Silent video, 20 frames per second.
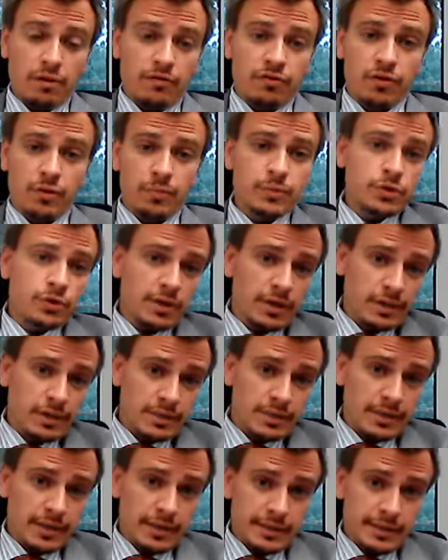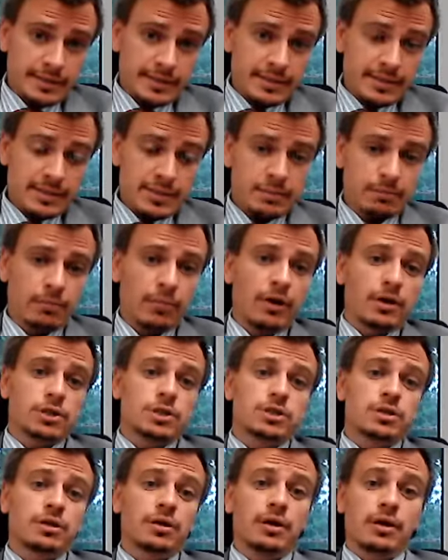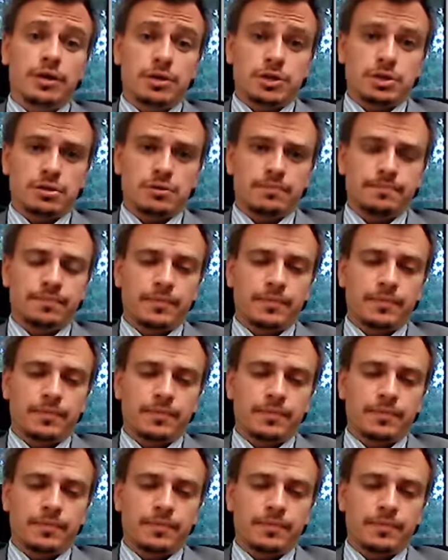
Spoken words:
from the United States is much larger.